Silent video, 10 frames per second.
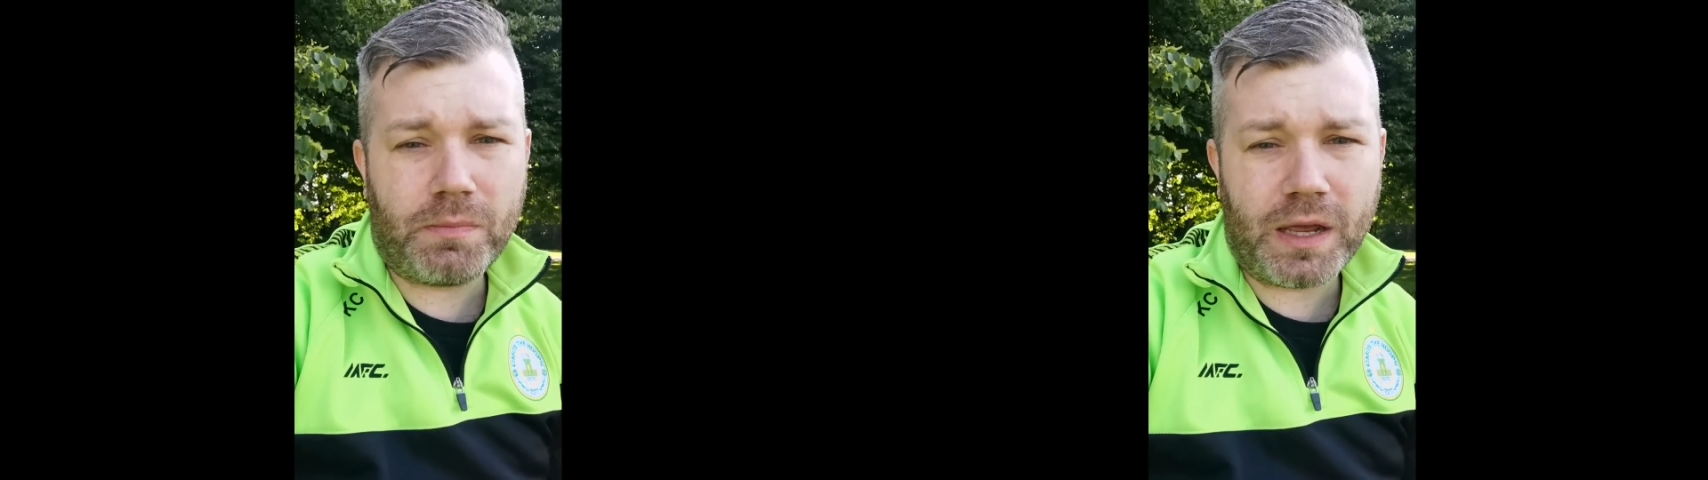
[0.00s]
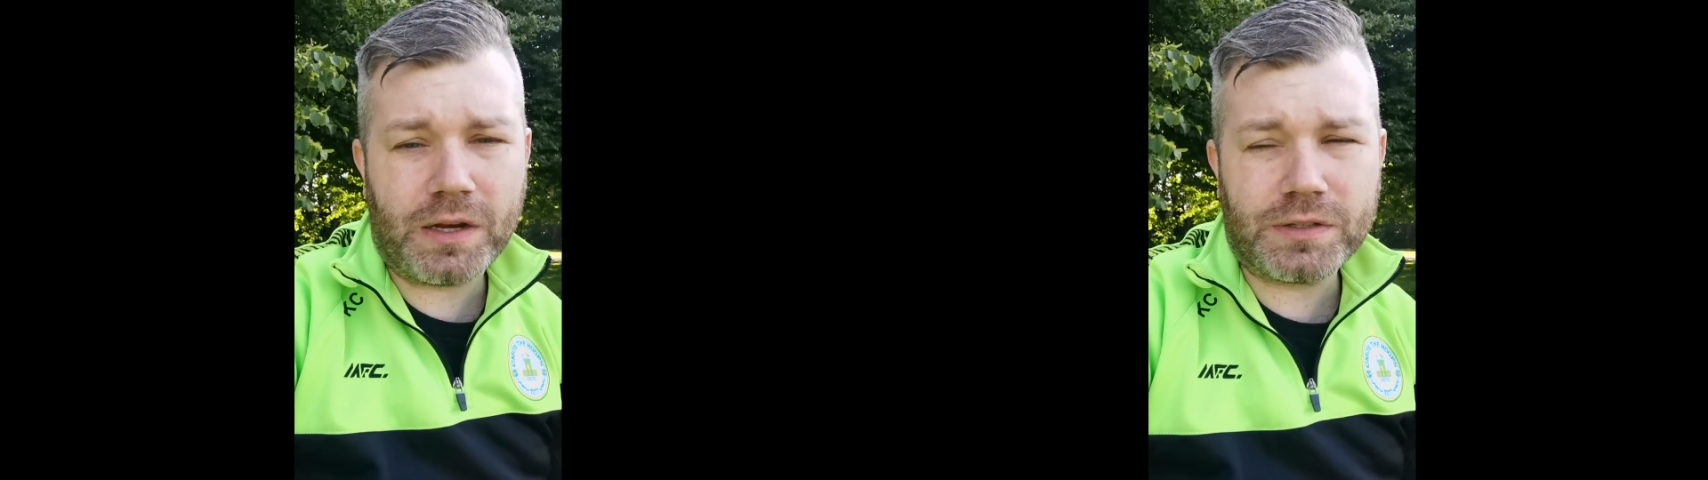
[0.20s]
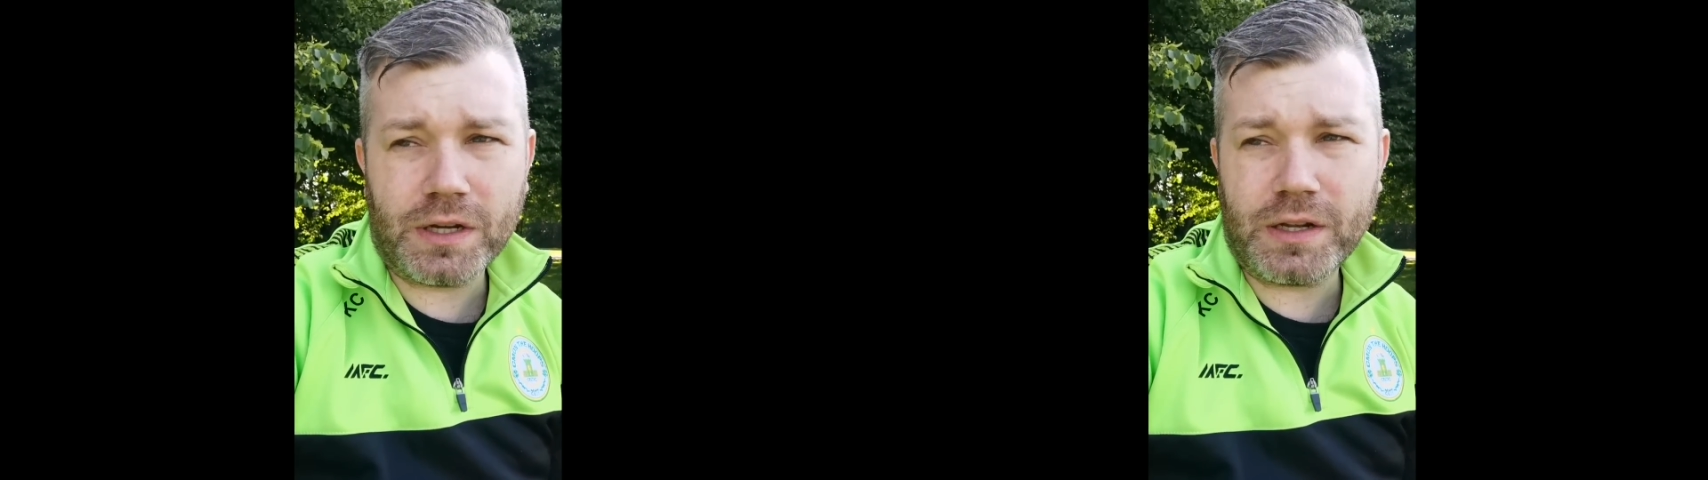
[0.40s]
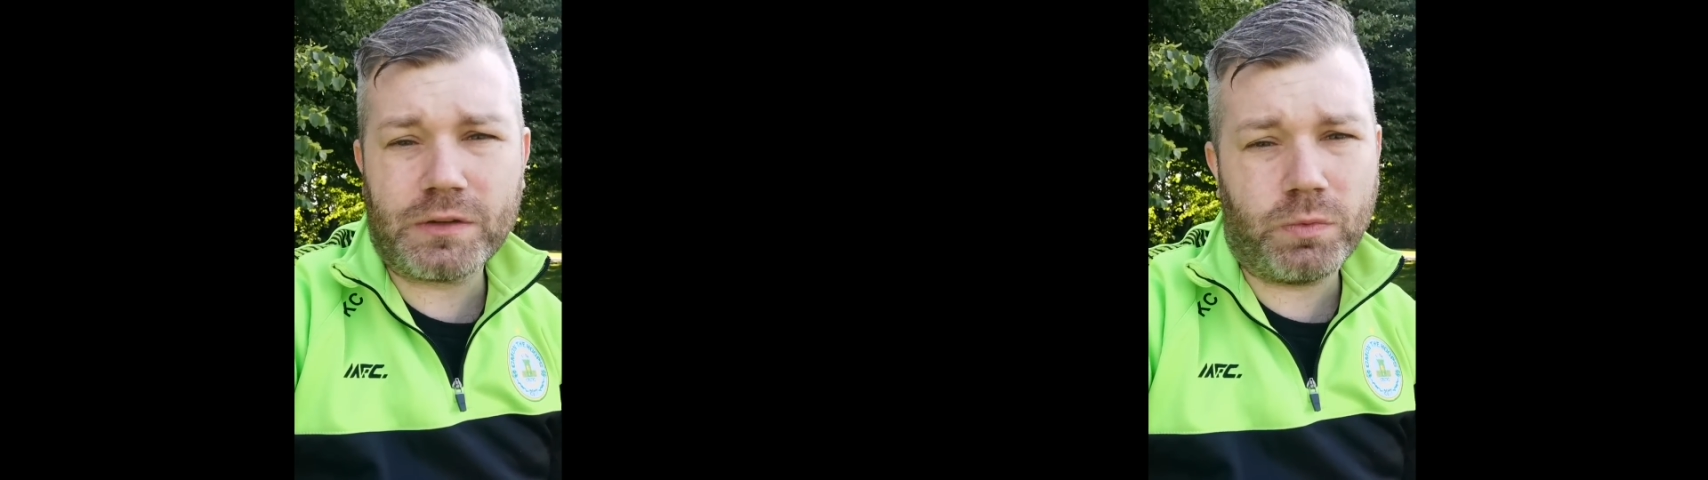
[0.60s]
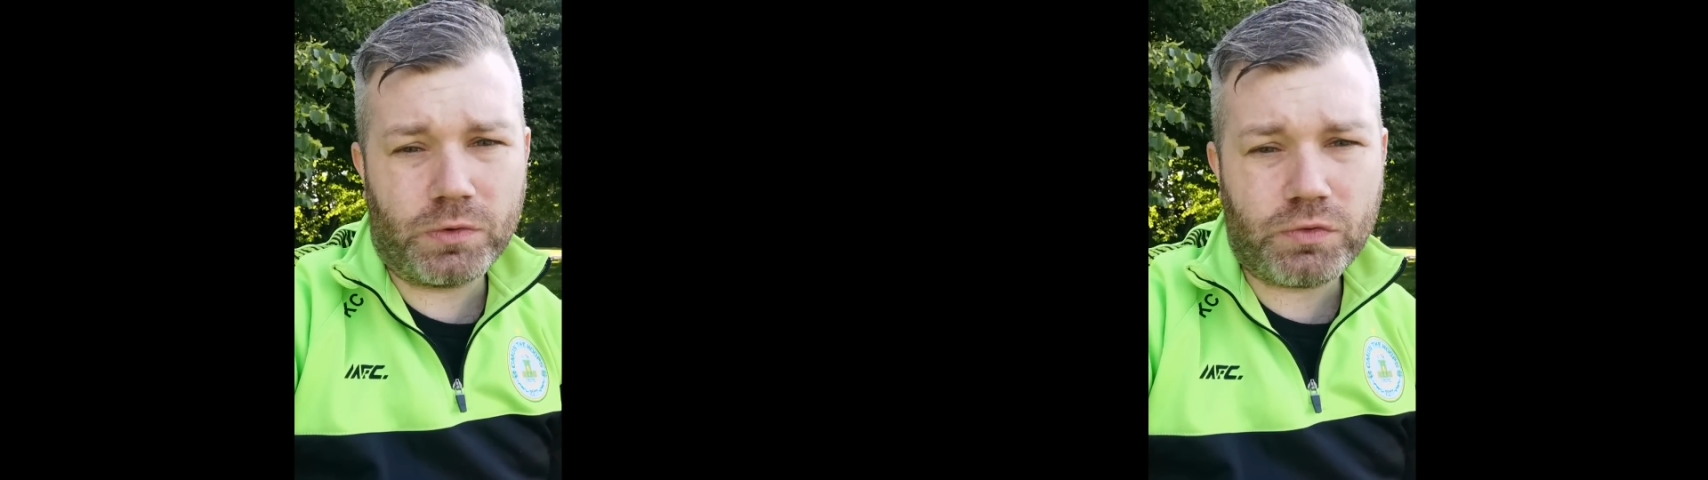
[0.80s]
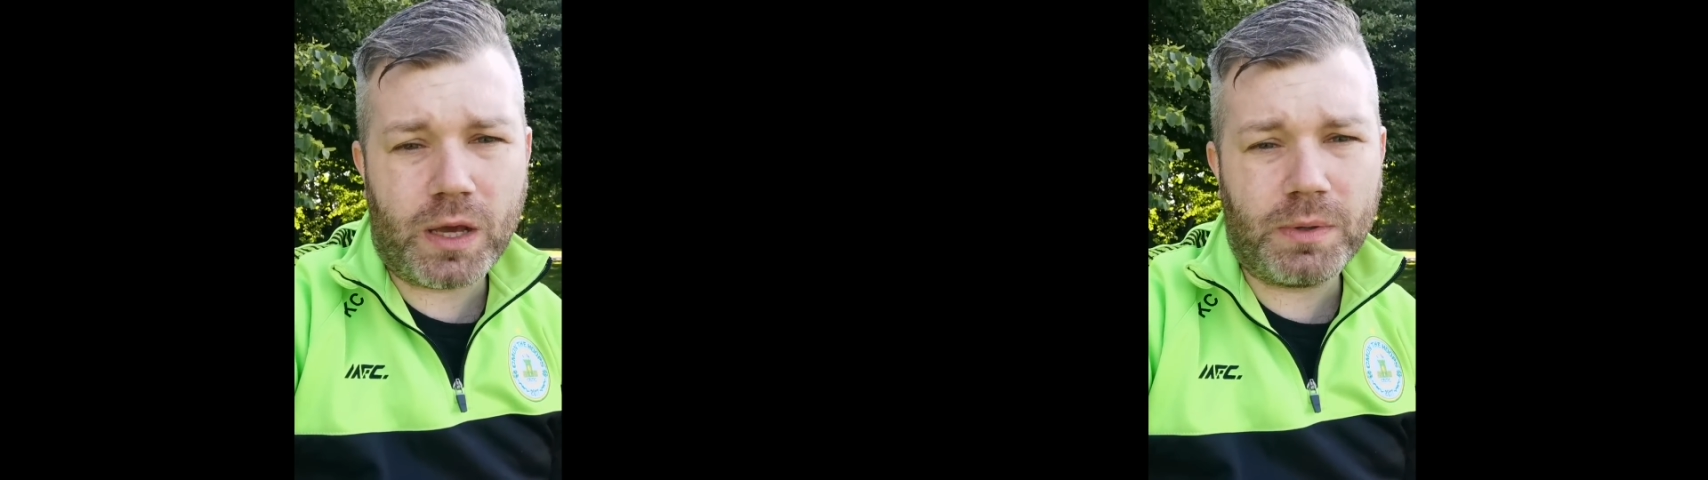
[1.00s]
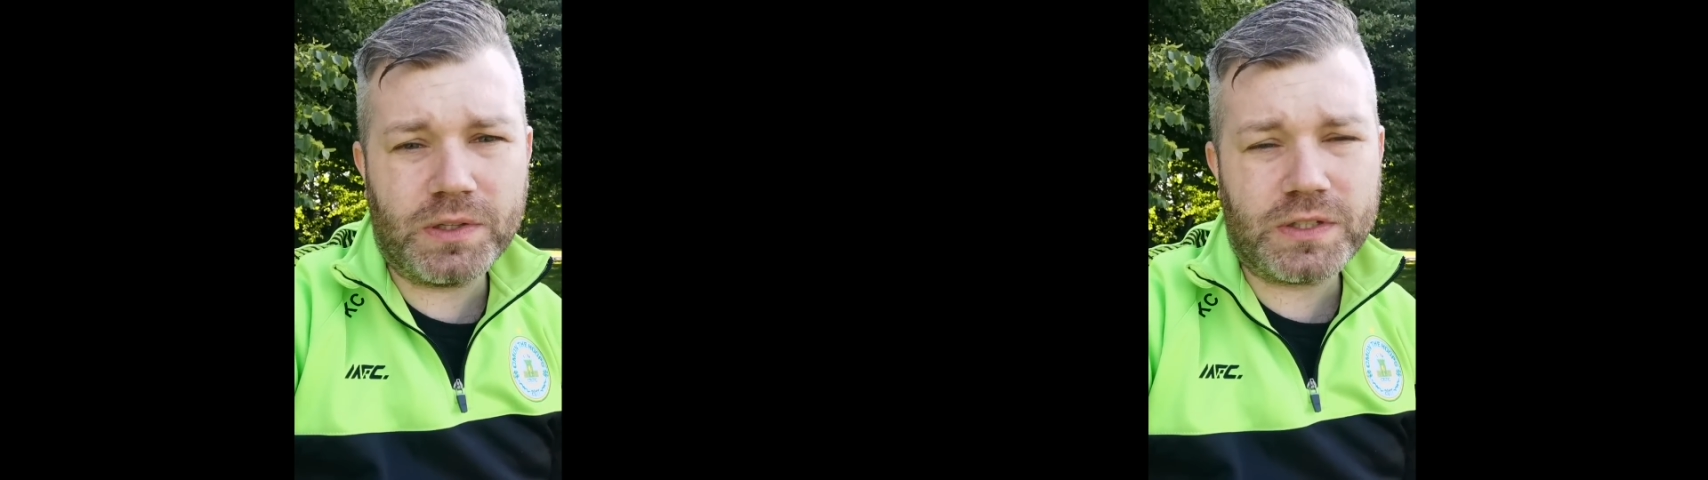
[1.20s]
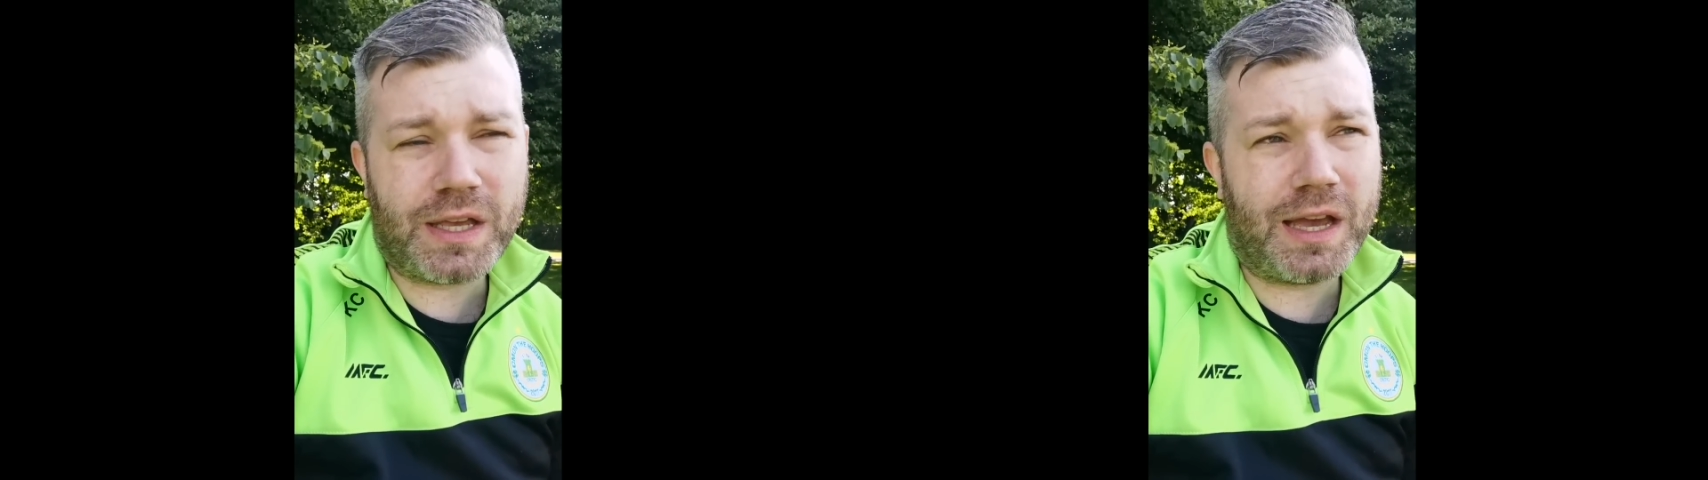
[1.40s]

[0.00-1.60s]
players there that's won trebles,